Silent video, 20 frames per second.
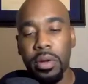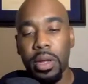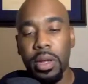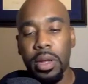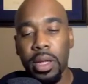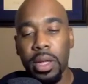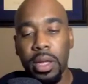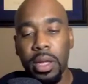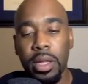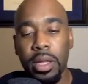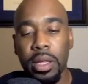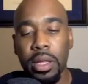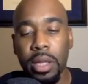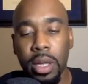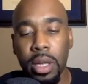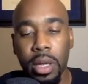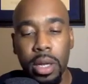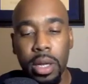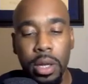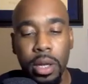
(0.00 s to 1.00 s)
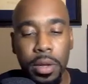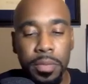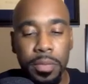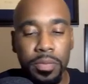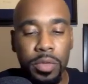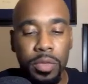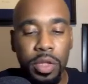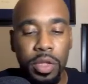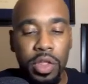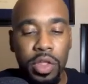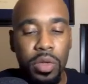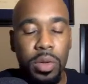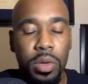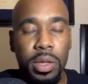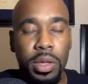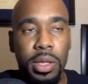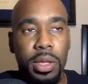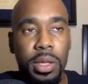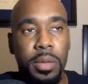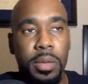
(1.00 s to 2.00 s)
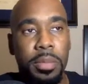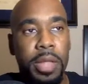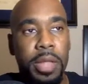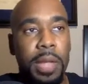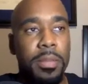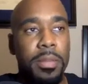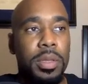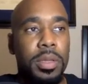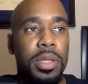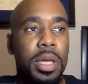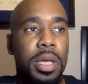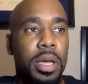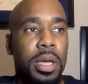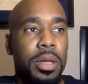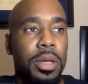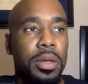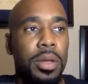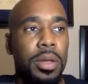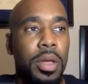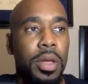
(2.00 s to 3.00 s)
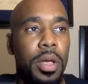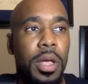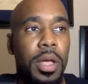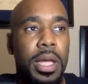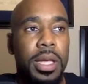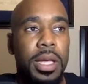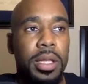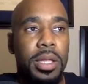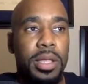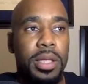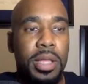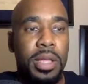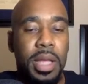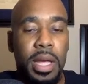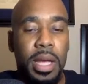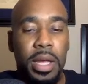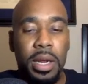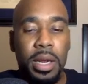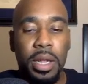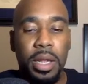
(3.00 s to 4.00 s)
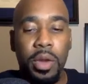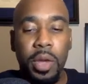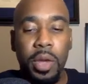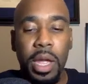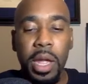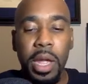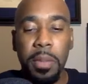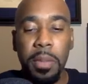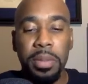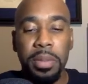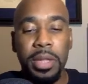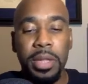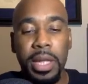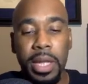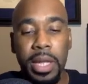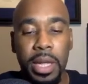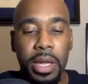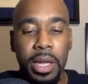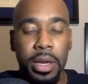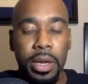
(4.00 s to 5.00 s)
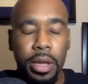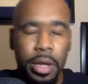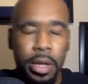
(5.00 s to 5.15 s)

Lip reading: in the Judas and the Black Messiah is that he played